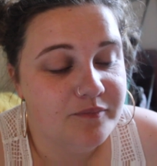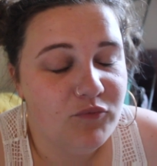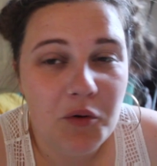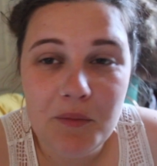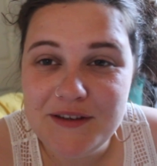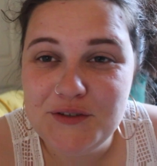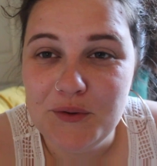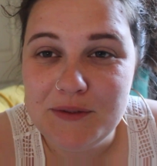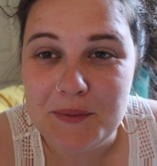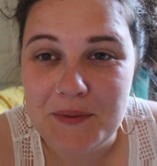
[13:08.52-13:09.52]
probably too
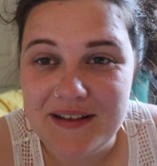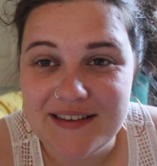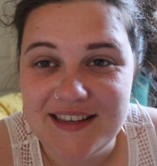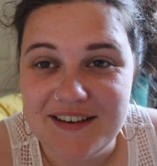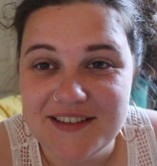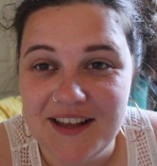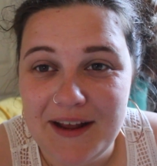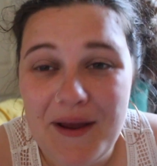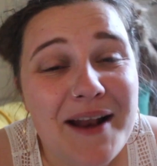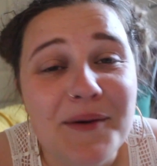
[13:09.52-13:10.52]
old to be wearing this hairstyle
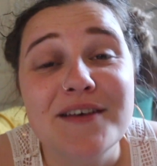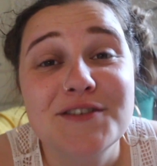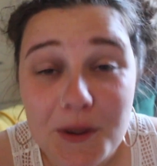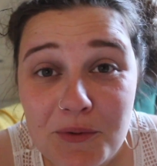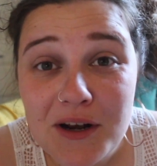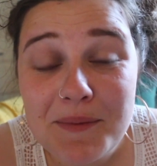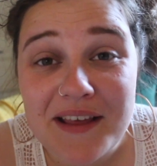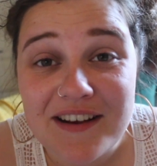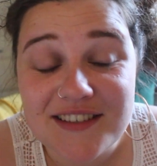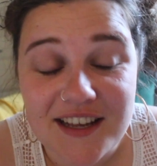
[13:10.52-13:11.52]
now. Anyway, I'll stop going on about the
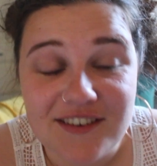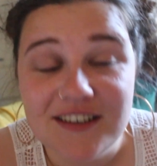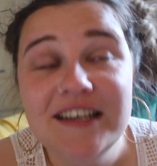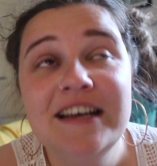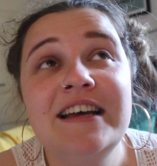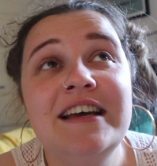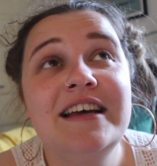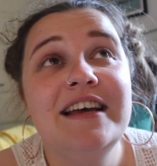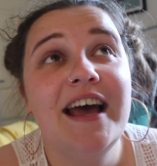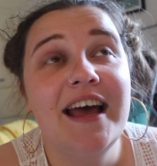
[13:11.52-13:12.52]
hairstyle.
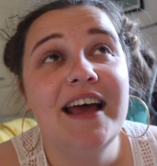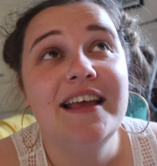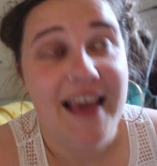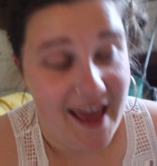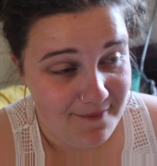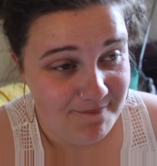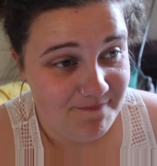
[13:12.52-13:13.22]
Yeah,